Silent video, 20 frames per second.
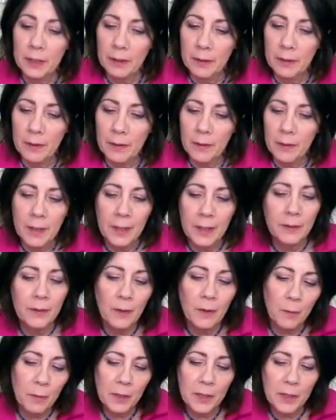to know?
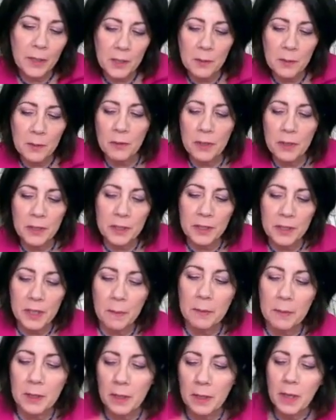No, because it's
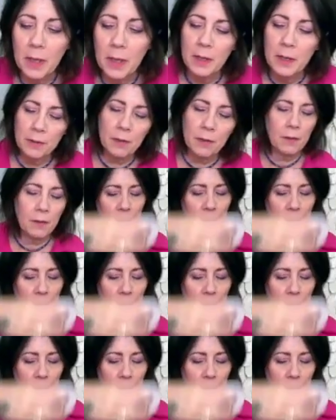preconception. So,